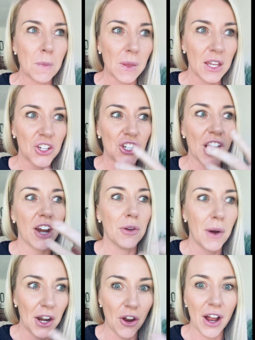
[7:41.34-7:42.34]
sharing. You
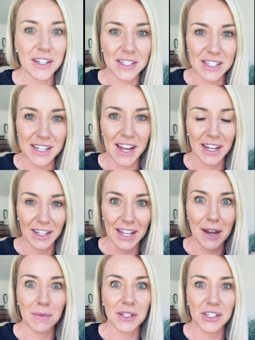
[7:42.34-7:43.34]
might not understand it in
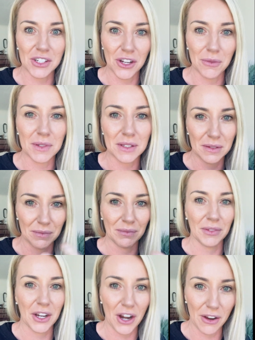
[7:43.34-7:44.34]
layman's terms,
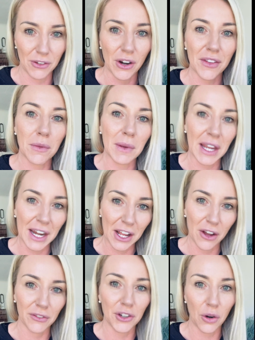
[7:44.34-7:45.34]
if you're at the beginning
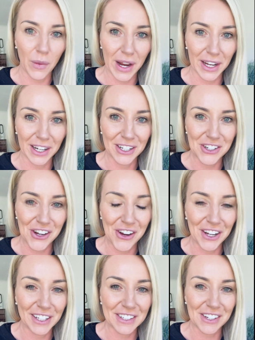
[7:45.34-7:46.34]
of your awakening
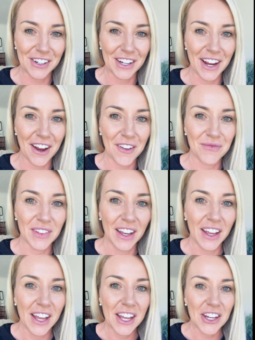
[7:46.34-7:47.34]
journey. So, yeah.
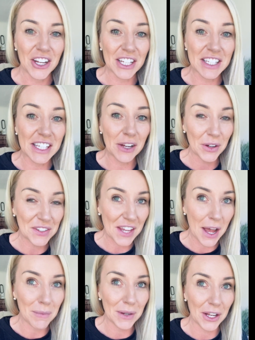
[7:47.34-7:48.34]
You can see what's
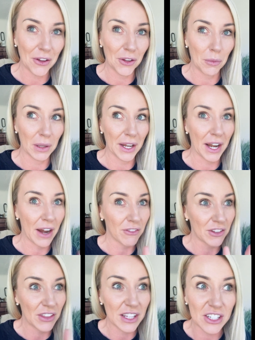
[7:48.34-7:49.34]
happening on the planet.
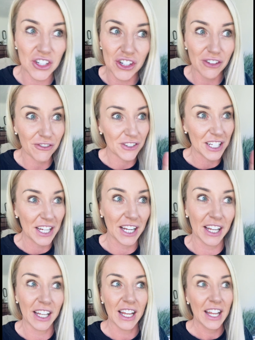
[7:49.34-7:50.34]
Everything's
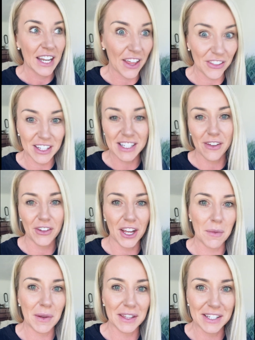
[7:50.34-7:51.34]
shifting. Nothing's ever going
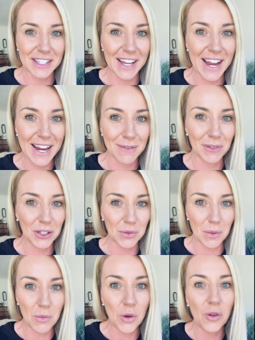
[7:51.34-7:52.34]
to be the same because
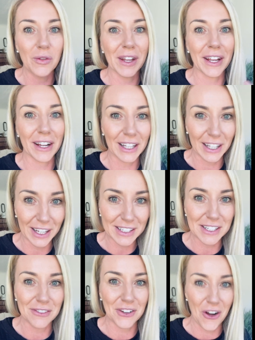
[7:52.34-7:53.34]
we're moving a
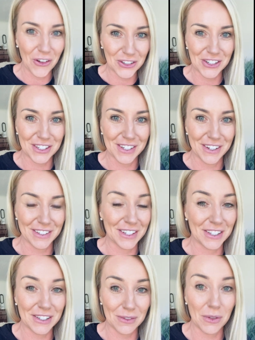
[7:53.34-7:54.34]
collective consciousness.
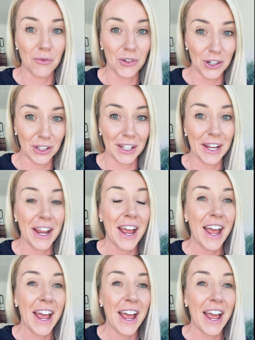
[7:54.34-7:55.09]
It's really